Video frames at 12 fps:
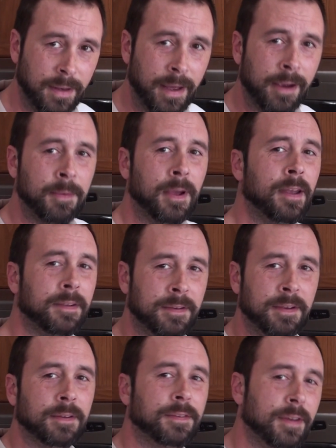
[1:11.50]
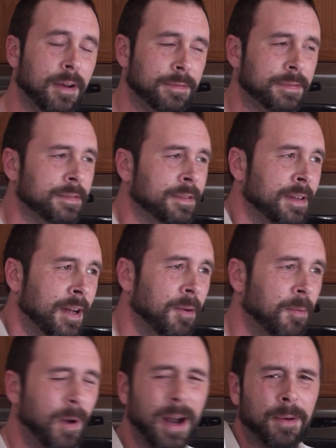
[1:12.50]
Now you're asking yourself,
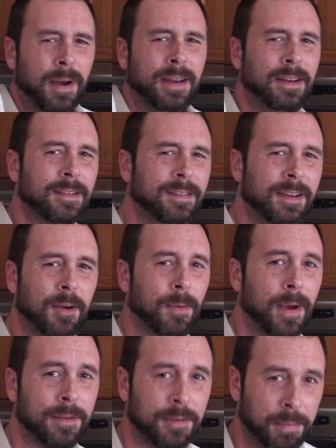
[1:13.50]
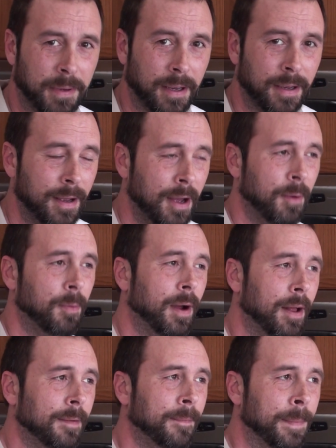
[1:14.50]
why do I need to see a recipe?
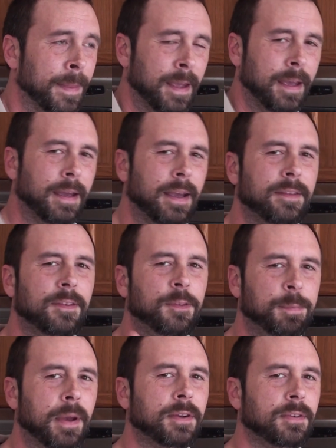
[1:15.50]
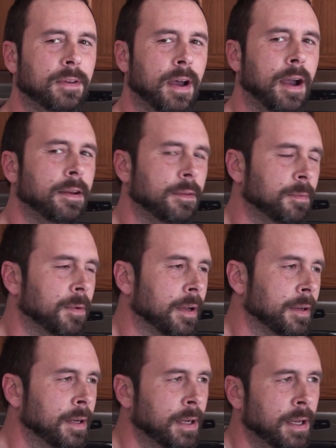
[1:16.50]
Well, it's a special kind of
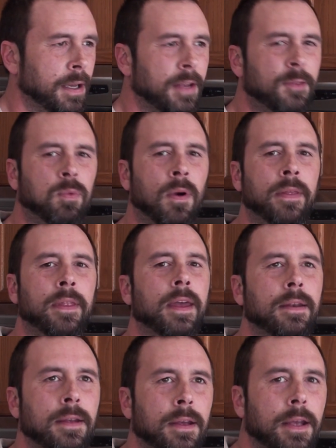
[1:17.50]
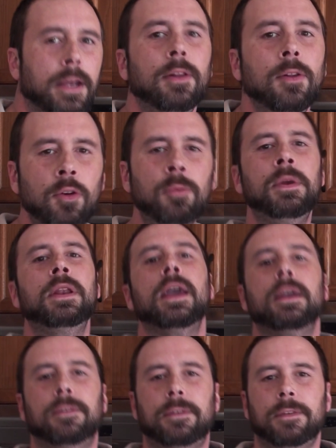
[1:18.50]
one. It's one that
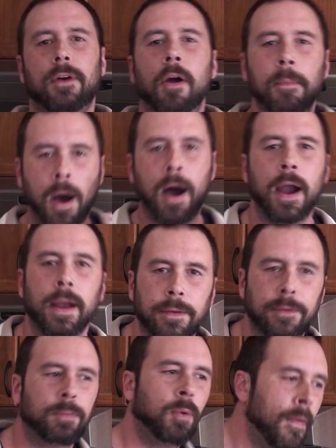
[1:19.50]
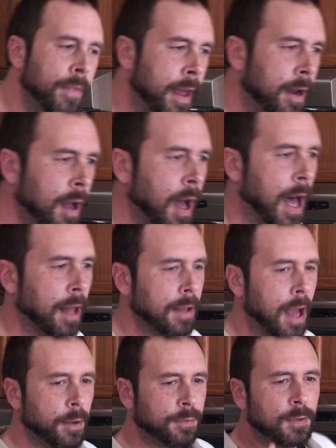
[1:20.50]
illuminates our minds, one that
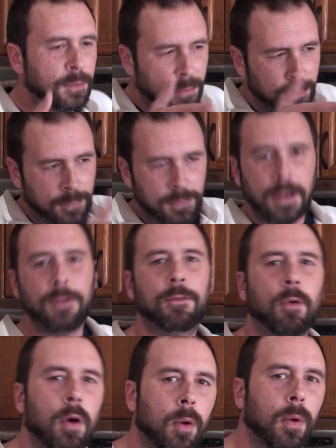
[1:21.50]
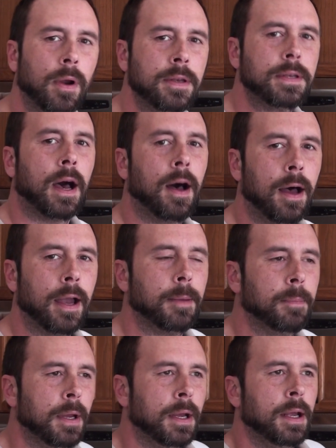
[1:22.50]
allows us to see forward in
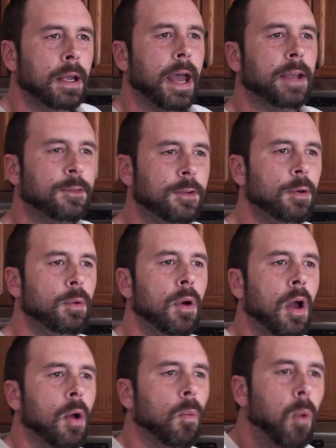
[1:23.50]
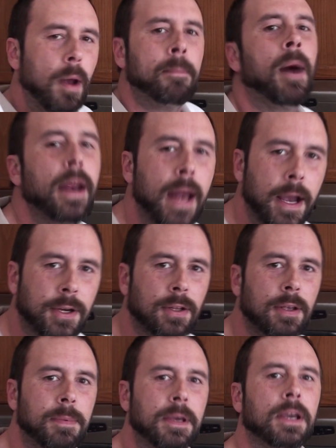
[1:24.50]
time as to what might
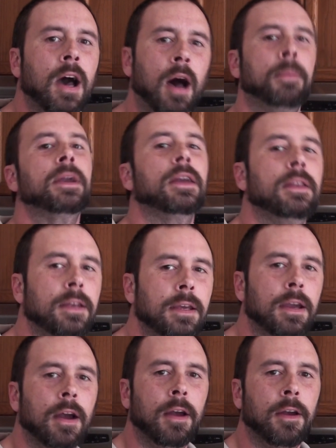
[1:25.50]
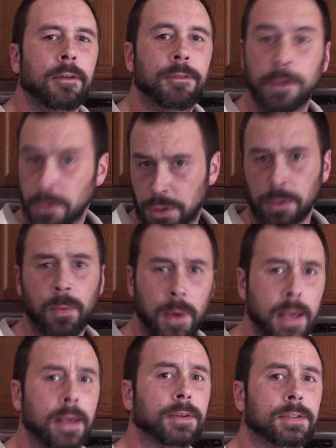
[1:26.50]
actually be coming in the future
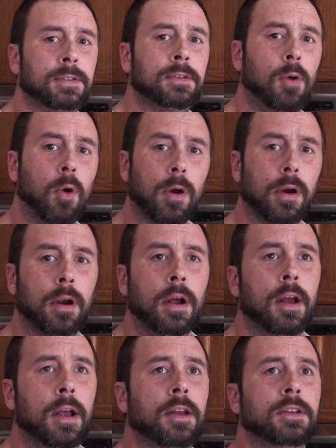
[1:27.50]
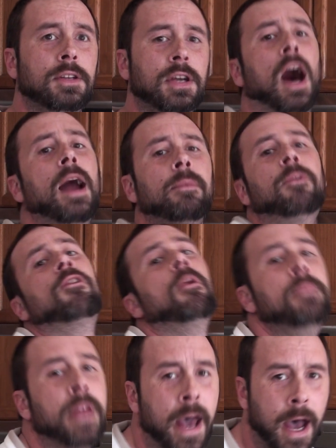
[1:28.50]
weeks or time
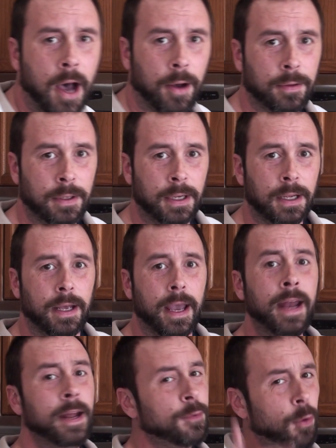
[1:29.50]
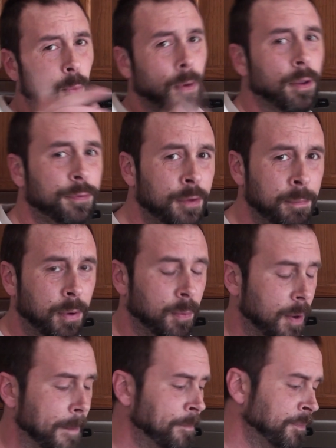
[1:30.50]
from now. And it's a real
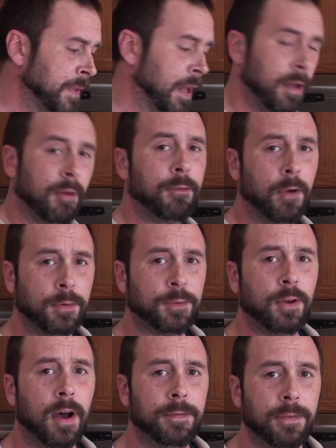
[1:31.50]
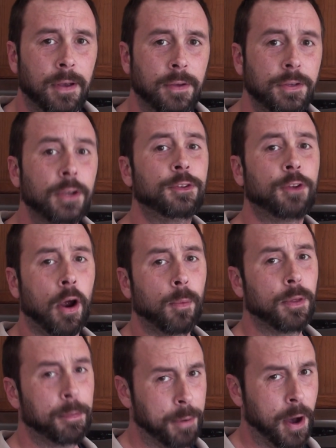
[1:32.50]
simple one. First off, you
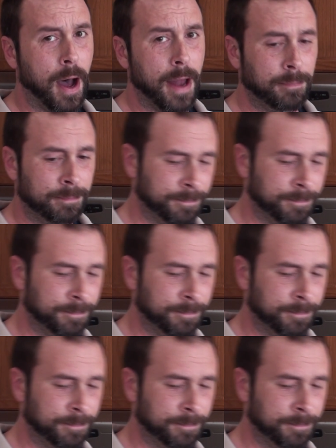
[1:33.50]
start with a pot.